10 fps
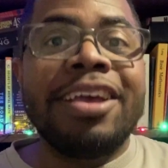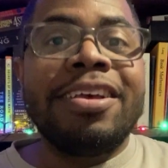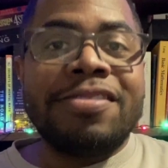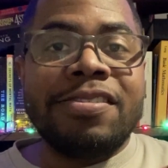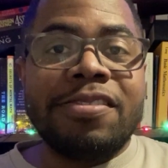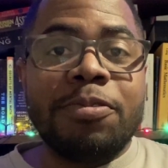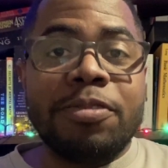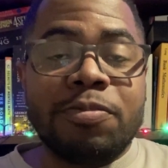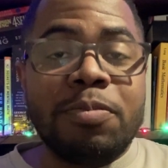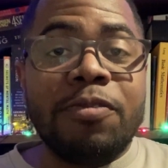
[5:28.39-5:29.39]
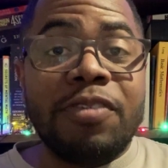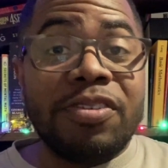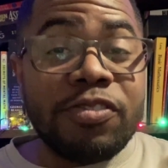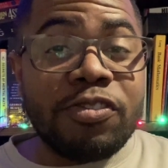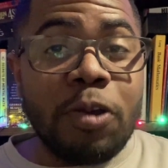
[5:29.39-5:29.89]
since it was moving
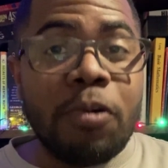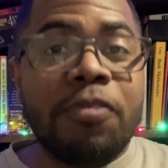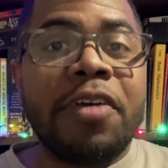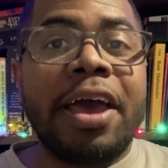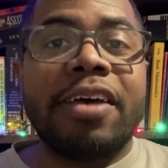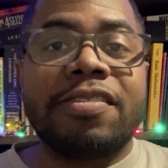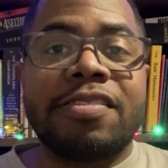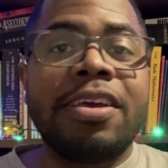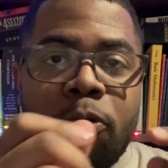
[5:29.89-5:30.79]
so fast.